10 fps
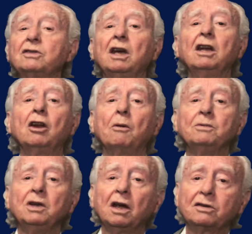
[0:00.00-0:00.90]
an
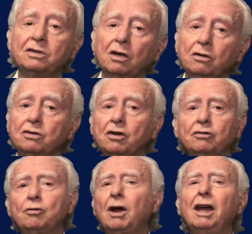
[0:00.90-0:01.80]
objection,
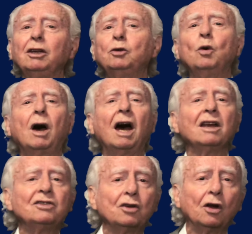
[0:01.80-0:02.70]
try to
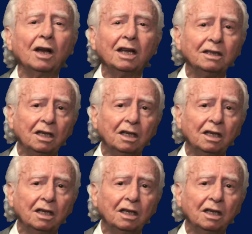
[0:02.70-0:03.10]
isolate